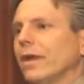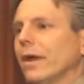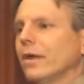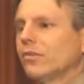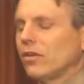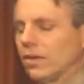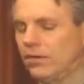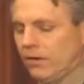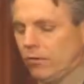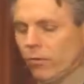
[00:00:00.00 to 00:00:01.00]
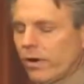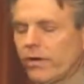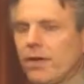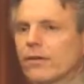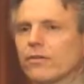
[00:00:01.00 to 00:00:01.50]
And she didn't
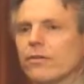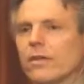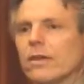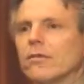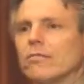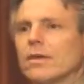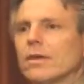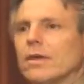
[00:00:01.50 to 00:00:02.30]
wear it on her sleeve.